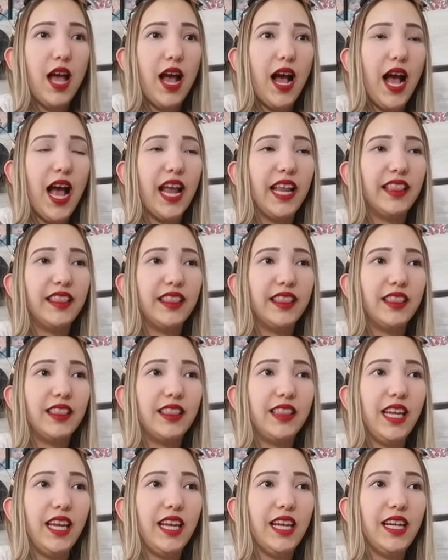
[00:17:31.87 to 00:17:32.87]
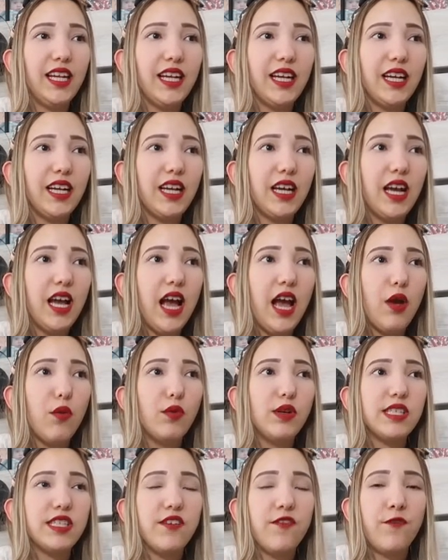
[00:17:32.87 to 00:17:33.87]
I think I
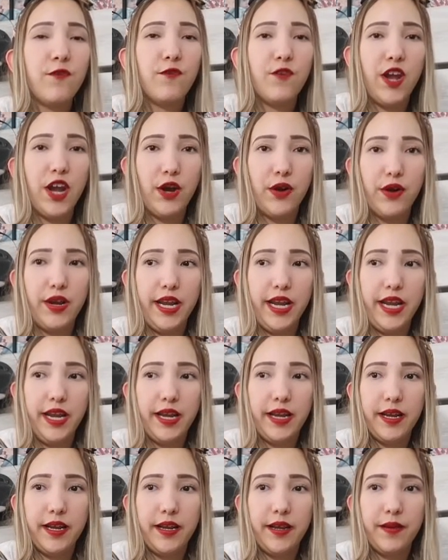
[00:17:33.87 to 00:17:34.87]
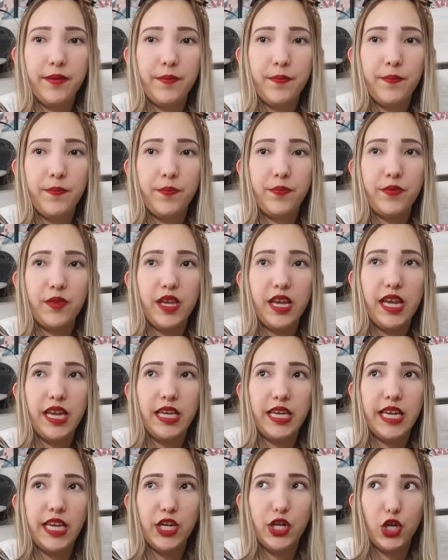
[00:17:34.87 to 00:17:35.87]
was a fairy
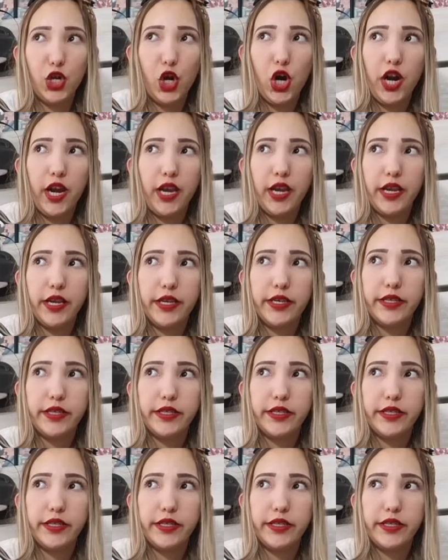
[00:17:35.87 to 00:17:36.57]
in kindergarten.